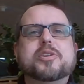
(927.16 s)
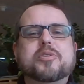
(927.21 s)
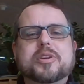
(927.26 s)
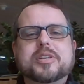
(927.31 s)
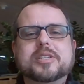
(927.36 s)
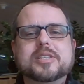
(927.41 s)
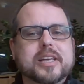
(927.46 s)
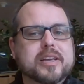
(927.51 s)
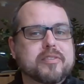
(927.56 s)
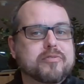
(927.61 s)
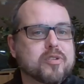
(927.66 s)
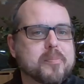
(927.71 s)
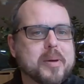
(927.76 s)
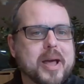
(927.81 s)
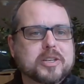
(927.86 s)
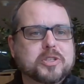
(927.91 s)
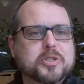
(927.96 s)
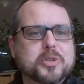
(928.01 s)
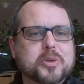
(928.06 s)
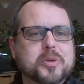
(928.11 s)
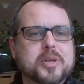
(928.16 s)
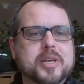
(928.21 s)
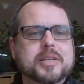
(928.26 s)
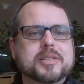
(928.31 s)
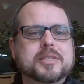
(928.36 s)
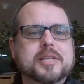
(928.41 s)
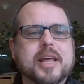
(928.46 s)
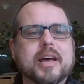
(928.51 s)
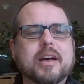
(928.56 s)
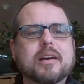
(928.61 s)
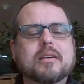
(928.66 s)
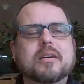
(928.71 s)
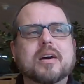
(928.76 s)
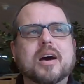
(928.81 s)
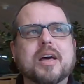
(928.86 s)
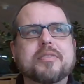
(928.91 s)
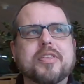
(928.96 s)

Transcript: seriously for about two years now.